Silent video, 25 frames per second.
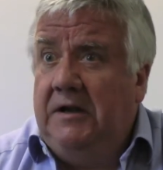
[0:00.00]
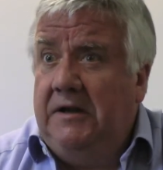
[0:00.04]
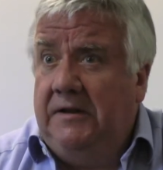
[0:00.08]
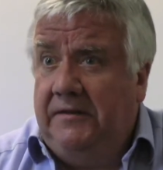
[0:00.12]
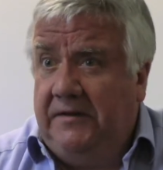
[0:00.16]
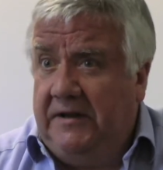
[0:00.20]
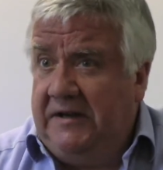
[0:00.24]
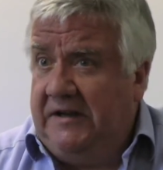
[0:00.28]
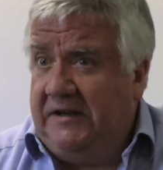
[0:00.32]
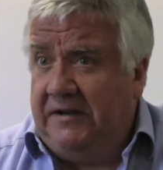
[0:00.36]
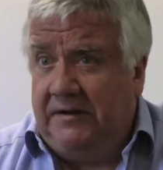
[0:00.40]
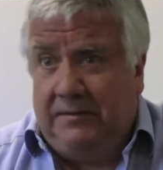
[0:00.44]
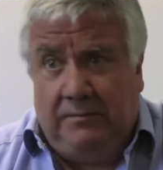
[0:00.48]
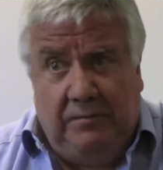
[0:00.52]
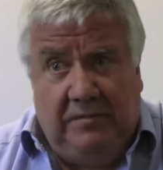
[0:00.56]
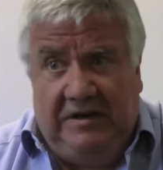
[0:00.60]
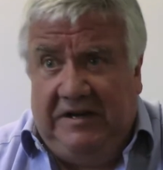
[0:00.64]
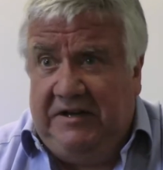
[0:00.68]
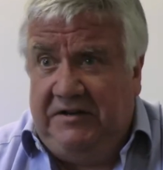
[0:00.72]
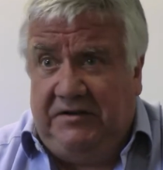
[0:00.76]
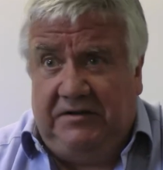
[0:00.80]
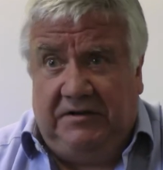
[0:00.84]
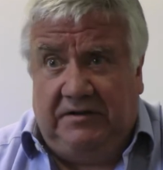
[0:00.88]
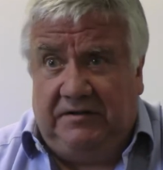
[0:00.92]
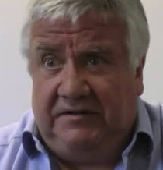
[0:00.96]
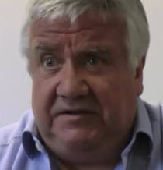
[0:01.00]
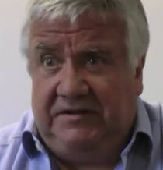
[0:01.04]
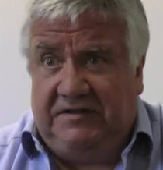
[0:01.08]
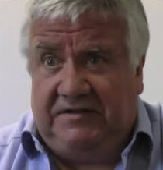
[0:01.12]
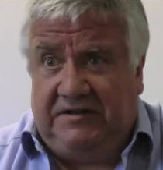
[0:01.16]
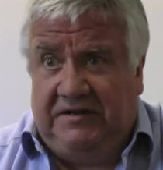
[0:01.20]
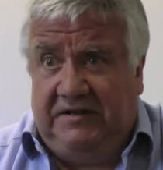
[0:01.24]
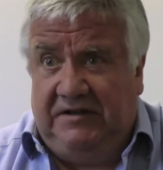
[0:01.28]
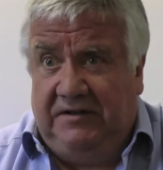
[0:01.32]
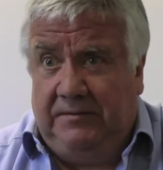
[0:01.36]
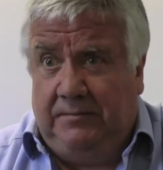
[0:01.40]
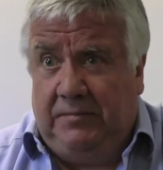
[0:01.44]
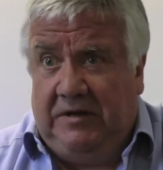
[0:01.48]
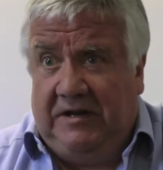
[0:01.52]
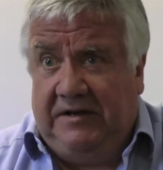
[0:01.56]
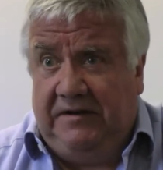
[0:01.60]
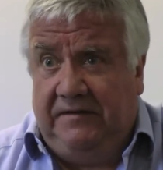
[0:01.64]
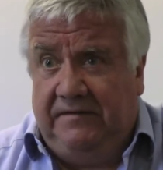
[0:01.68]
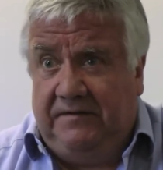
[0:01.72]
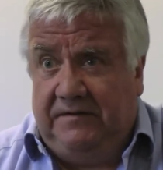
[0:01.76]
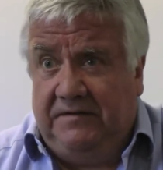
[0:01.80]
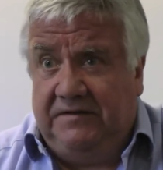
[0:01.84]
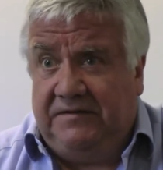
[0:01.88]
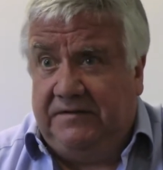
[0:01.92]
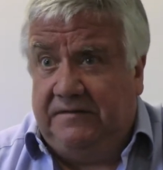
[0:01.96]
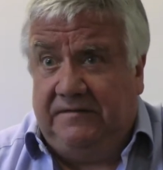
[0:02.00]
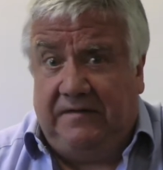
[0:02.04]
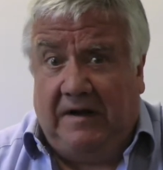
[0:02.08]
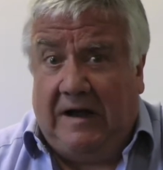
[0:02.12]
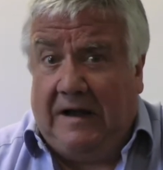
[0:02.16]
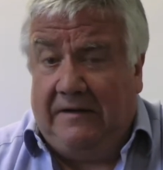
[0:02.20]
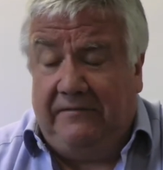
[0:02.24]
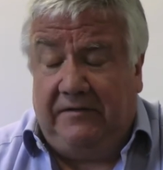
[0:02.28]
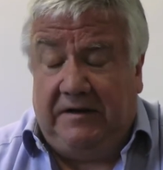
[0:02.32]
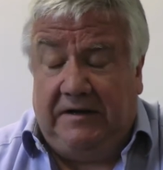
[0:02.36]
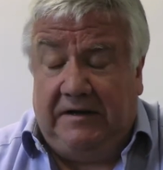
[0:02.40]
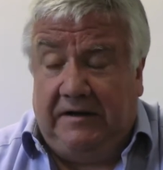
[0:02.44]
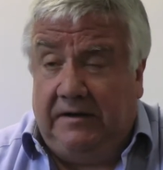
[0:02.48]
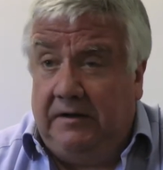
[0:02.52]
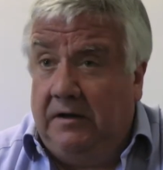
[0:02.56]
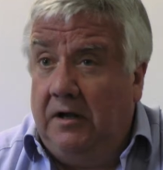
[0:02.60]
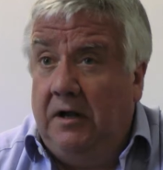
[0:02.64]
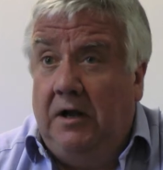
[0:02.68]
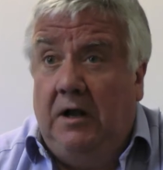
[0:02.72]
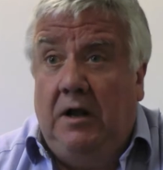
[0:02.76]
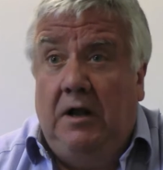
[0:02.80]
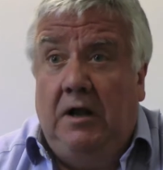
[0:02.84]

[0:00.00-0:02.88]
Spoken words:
they can immediately see the benefit of having